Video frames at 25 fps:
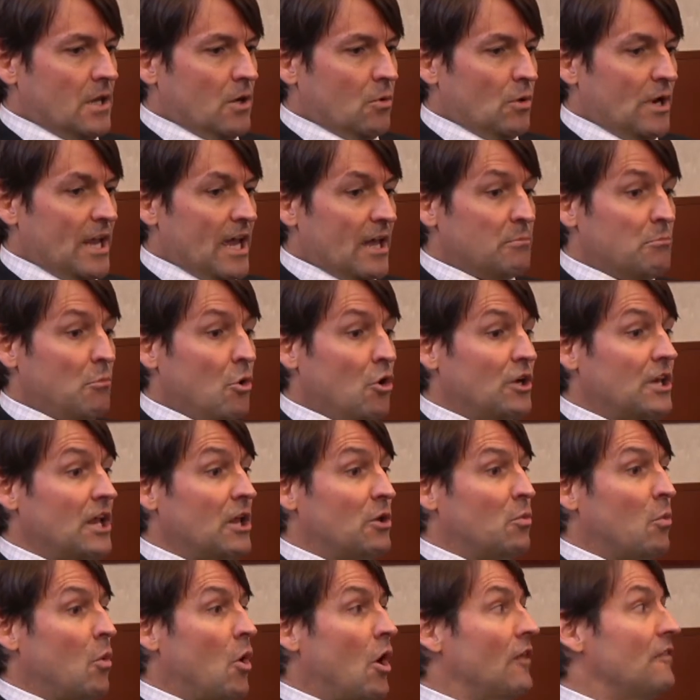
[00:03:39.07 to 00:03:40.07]
we had more
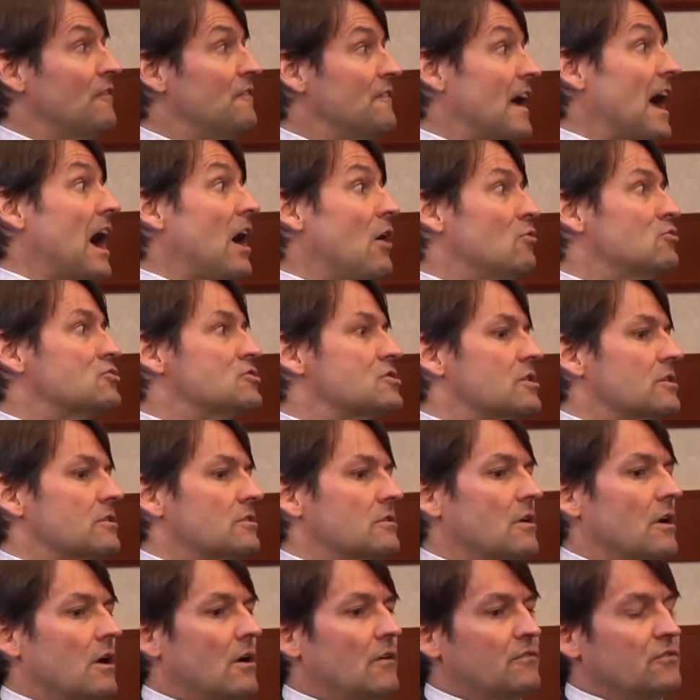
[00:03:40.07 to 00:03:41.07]
than
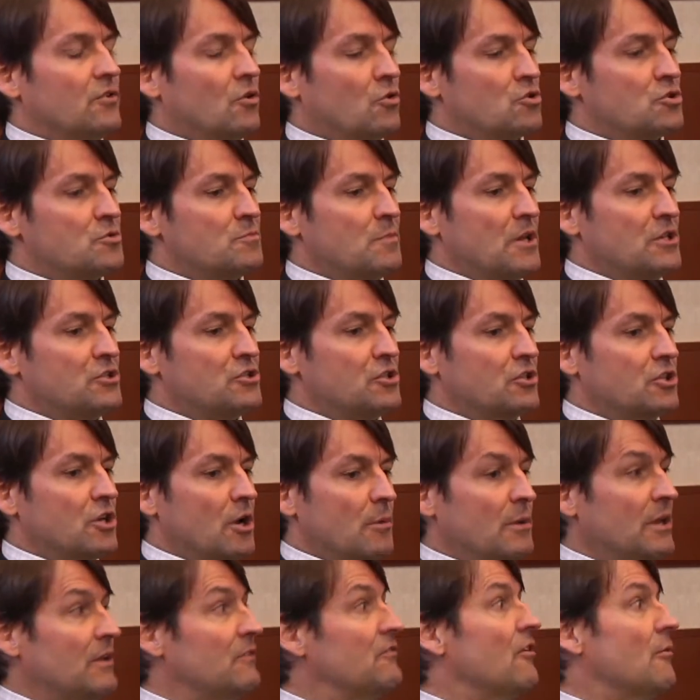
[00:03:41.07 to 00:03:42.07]
1,000 of those patients
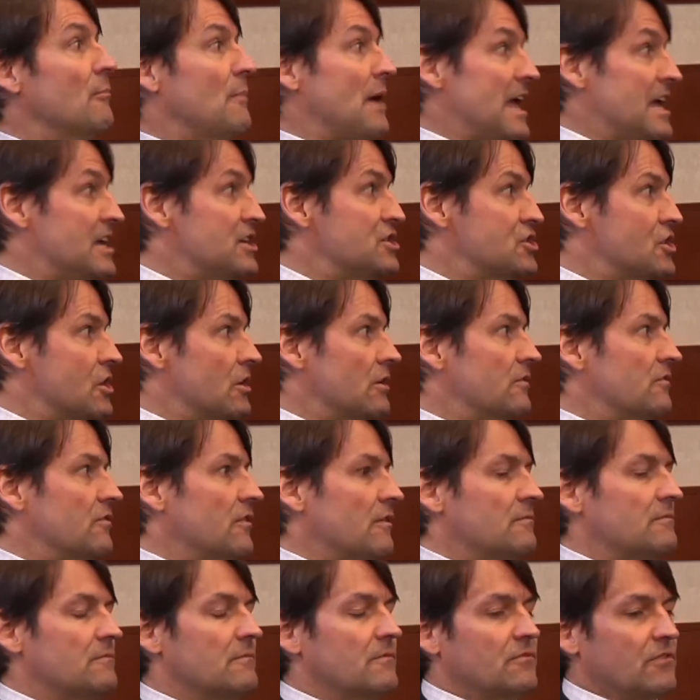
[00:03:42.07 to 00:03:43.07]
coming from Asia,
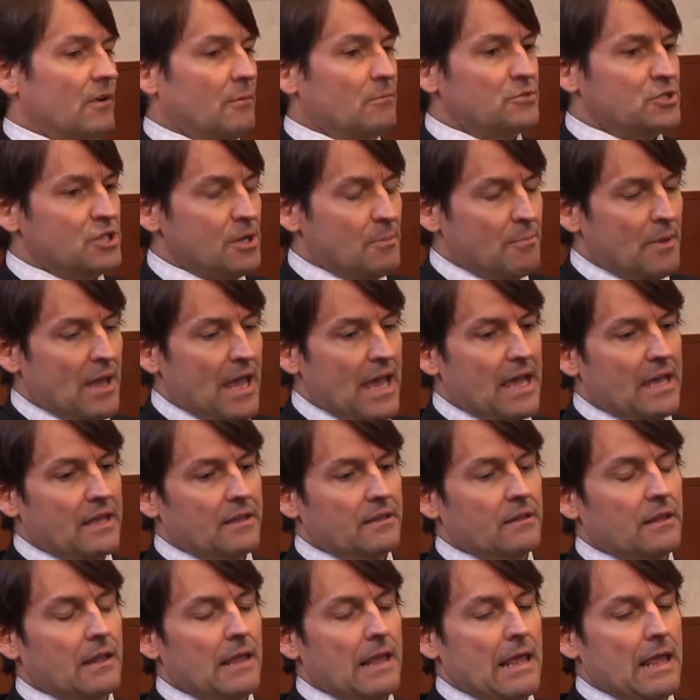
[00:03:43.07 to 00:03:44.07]
from
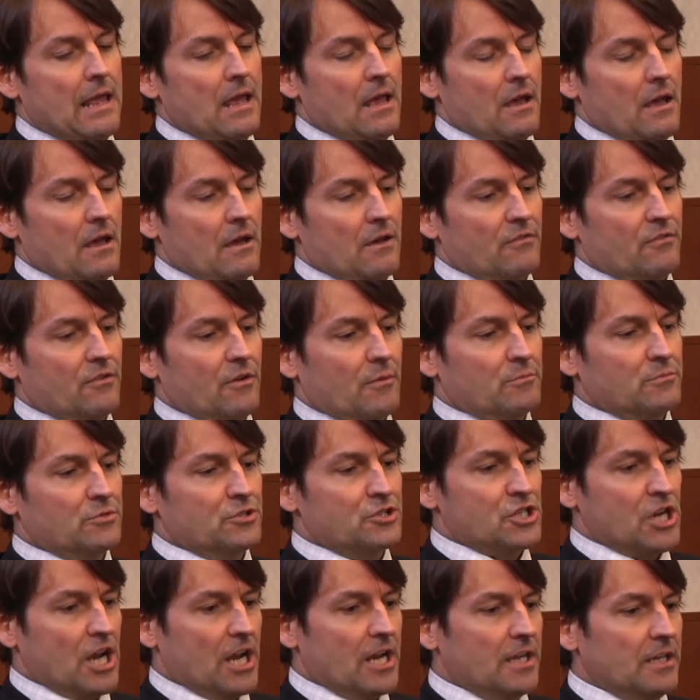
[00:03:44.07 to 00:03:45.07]
Japan, from
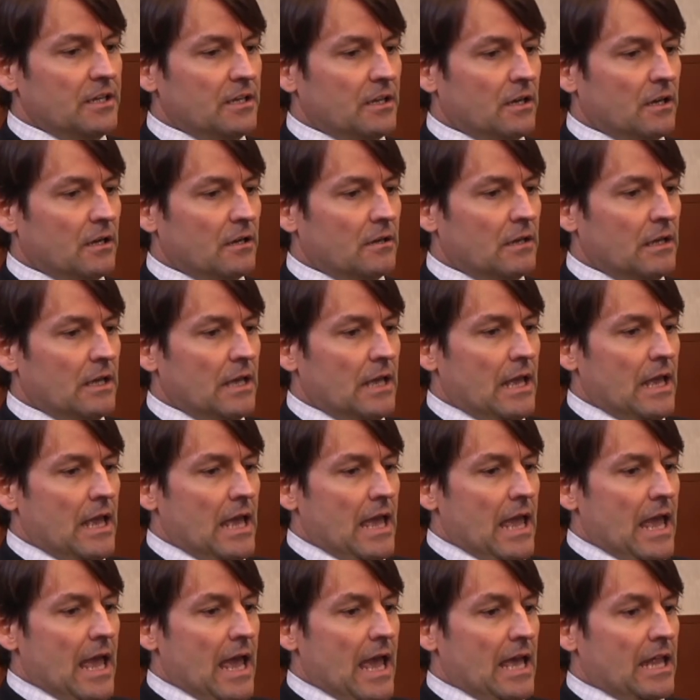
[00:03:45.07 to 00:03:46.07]
China.
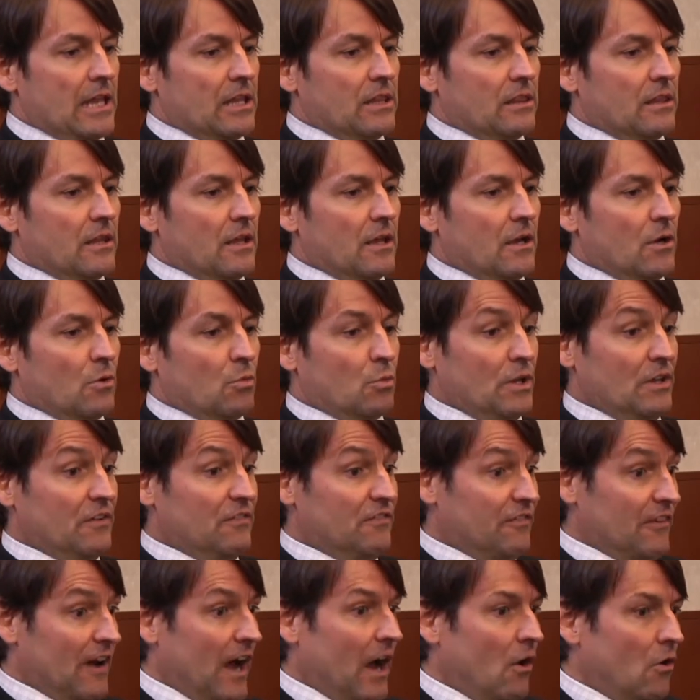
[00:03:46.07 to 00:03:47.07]
And we
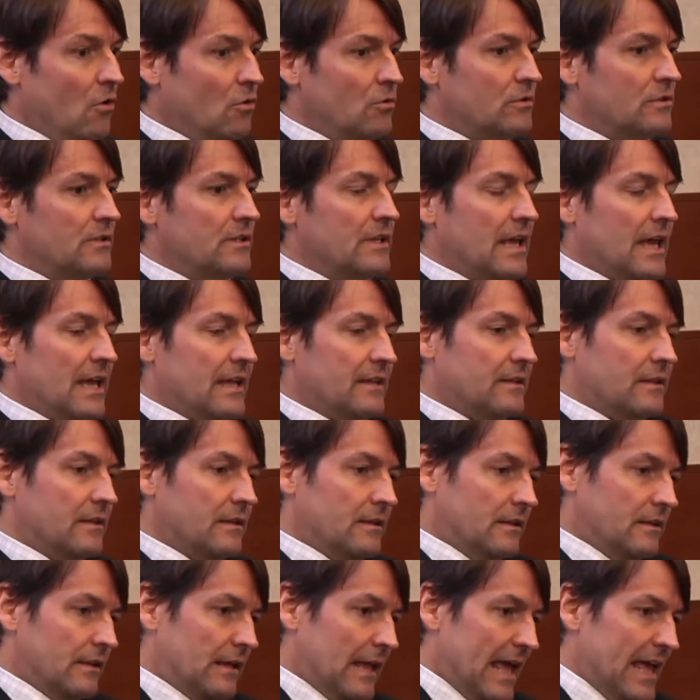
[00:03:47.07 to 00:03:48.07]
found that
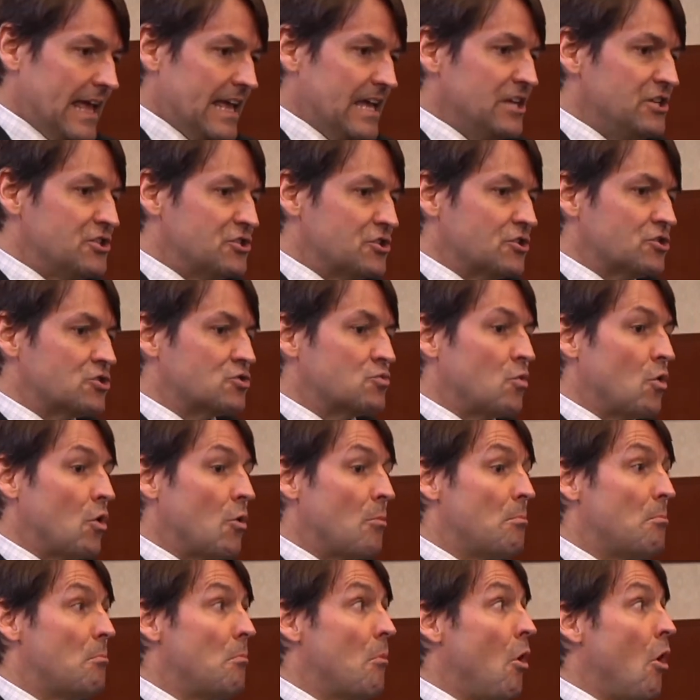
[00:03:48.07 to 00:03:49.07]
Asians were
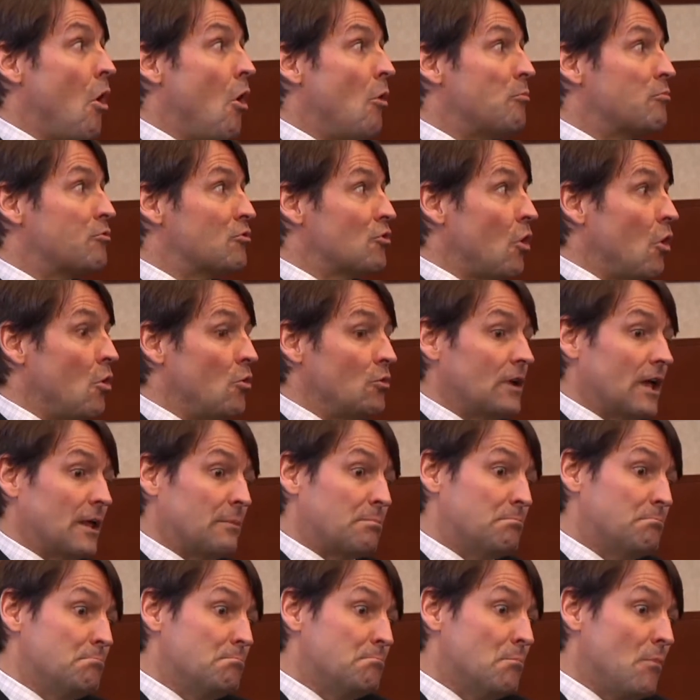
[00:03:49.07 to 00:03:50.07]
more prone
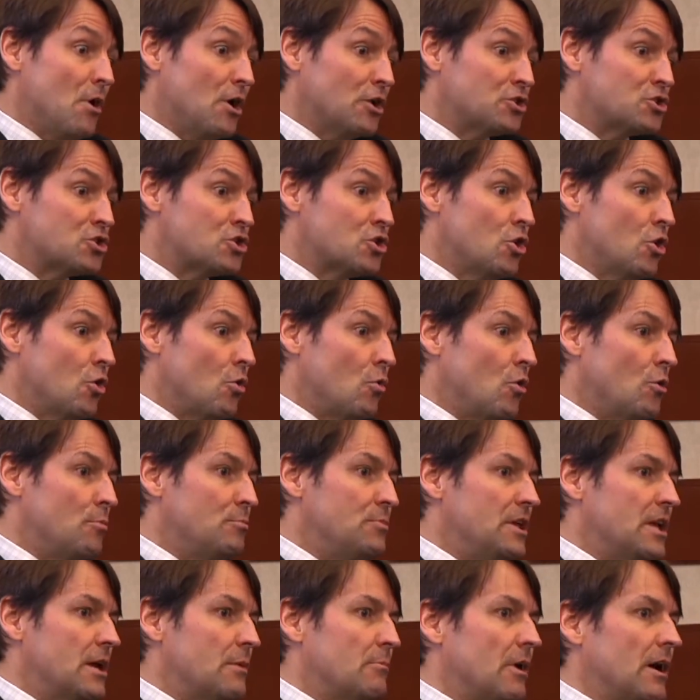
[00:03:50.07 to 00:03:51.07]
at much lower
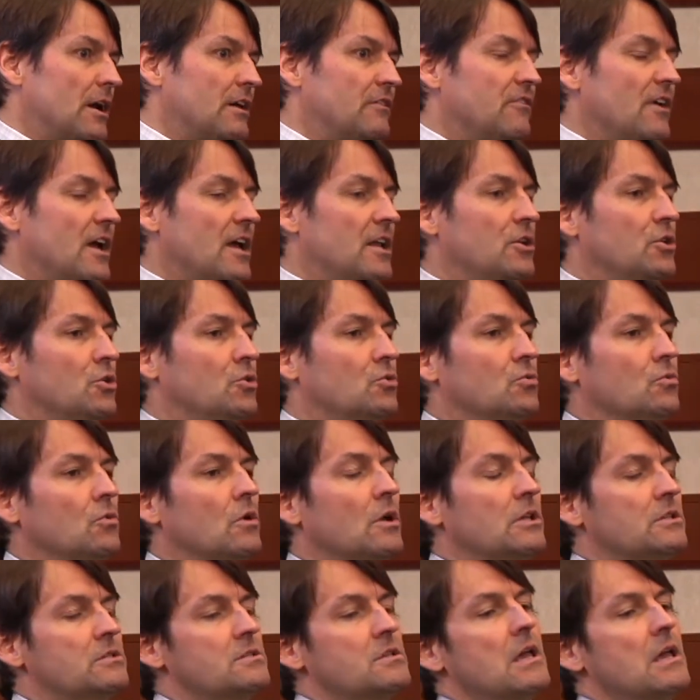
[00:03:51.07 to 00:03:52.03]
BMI values.